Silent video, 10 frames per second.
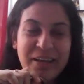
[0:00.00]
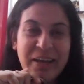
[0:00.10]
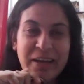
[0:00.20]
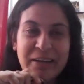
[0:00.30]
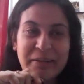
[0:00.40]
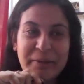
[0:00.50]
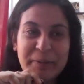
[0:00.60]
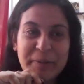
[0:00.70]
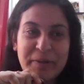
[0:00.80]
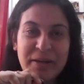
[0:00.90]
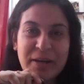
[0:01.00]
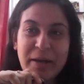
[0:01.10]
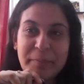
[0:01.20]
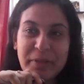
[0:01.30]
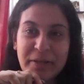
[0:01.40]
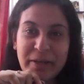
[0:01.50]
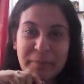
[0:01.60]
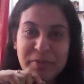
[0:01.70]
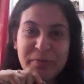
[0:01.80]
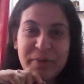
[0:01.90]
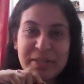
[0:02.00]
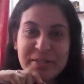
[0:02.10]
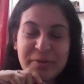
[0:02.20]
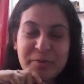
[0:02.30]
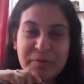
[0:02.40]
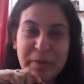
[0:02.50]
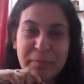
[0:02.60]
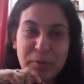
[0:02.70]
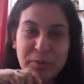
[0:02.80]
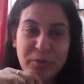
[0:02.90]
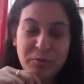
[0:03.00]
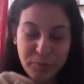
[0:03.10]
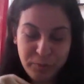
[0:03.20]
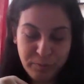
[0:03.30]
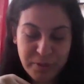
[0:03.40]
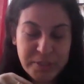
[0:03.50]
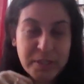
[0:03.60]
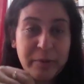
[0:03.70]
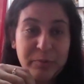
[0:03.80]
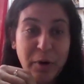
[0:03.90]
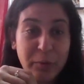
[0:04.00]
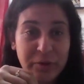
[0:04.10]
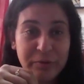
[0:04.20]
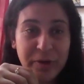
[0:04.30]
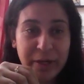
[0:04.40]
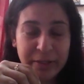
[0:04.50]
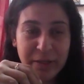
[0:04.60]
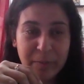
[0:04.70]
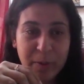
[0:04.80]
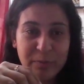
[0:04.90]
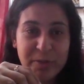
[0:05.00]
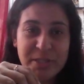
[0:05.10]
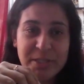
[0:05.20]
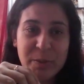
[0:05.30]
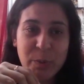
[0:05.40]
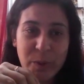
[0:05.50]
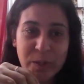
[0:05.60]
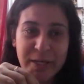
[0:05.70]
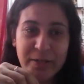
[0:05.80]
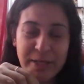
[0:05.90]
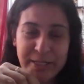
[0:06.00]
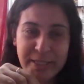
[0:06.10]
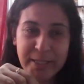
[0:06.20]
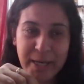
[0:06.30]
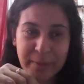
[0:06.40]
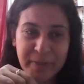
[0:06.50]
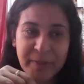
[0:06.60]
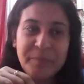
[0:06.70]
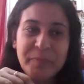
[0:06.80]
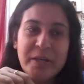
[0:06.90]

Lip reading: And I'm Heena M. Shrivastava. I'm author of 4 books. I'm founder of Writer Nama, which is an online writing academy.